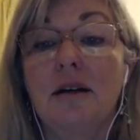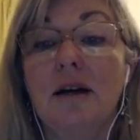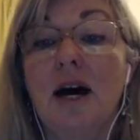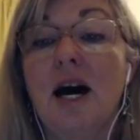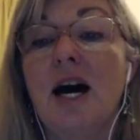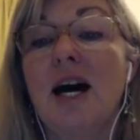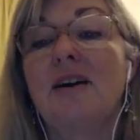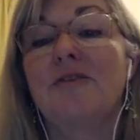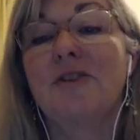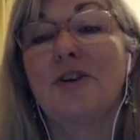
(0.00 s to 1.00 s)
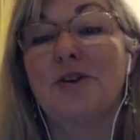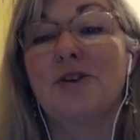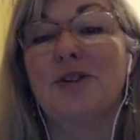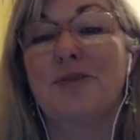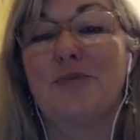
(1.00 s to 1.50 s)
Ah, of
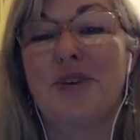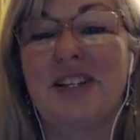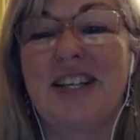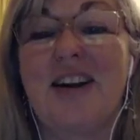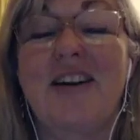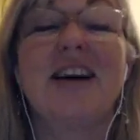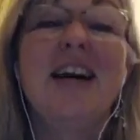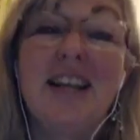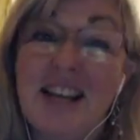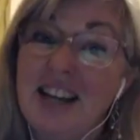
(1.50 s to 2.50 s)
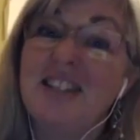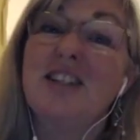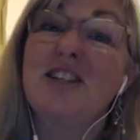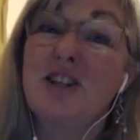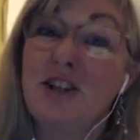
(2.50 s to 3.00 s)
course, Prince Harry. Yes,
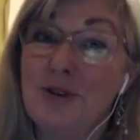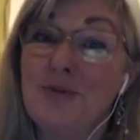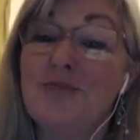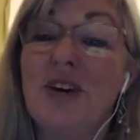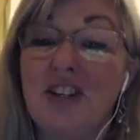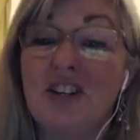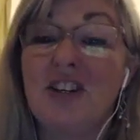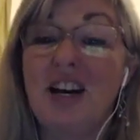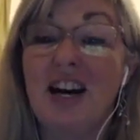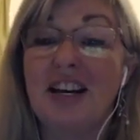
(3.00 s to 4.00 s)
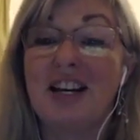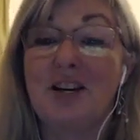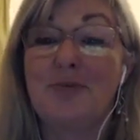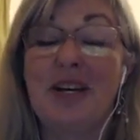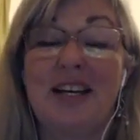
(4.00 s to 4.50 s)
she's cool. I do like her,
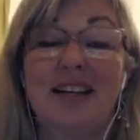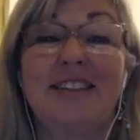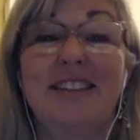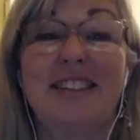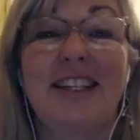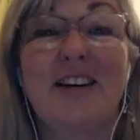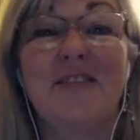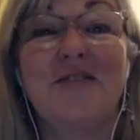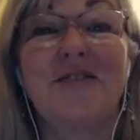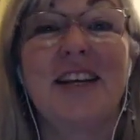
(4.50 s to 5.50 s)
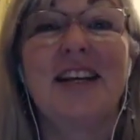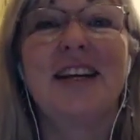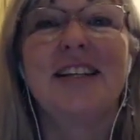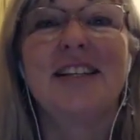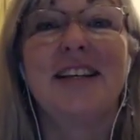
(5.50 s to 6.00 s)
Meghan. Yeah.
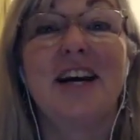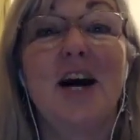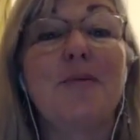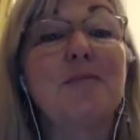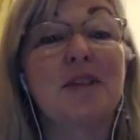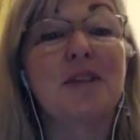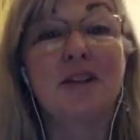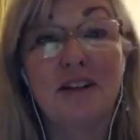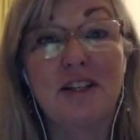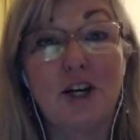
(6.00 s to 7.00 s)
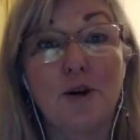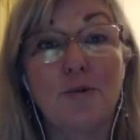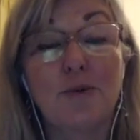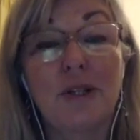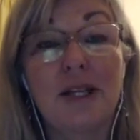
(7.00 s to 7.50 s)
See, I'm absolutely
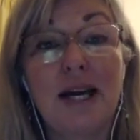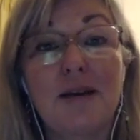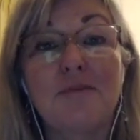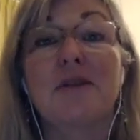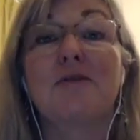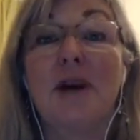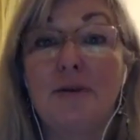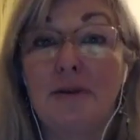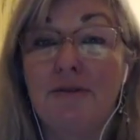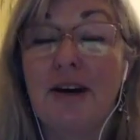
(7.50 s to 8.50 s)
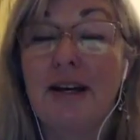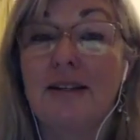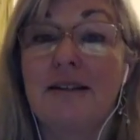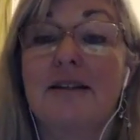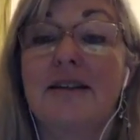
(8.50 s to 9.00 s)
terrible with names, great with
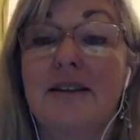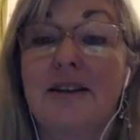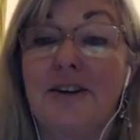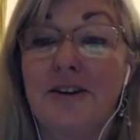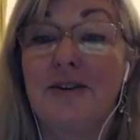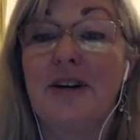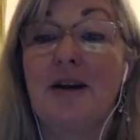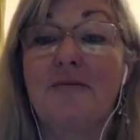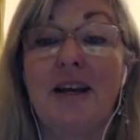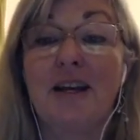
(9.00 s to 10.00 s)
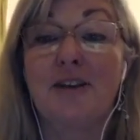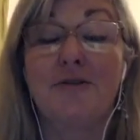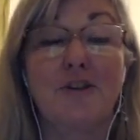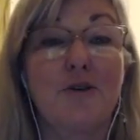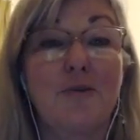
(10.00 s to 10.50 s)
faces. So thank you
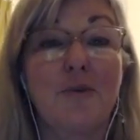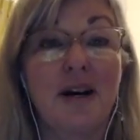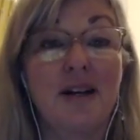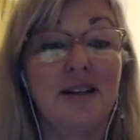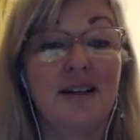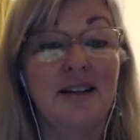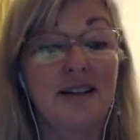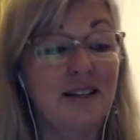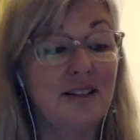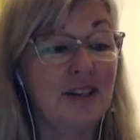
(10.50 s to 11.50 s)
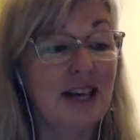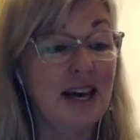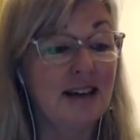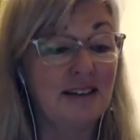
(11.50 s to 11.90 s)
for the reminder, Liz, for that.